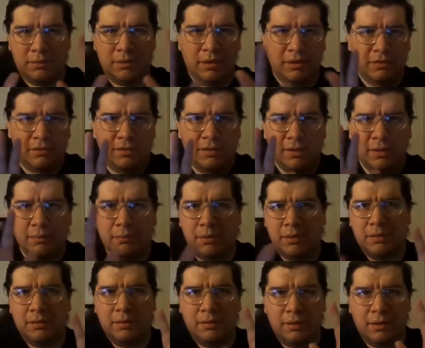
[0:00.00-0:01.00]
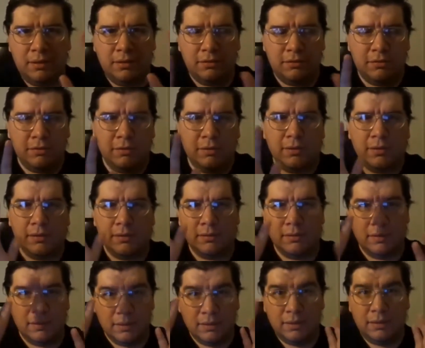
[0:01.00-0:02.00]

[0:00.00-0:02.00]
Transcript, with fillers: placing them on onto the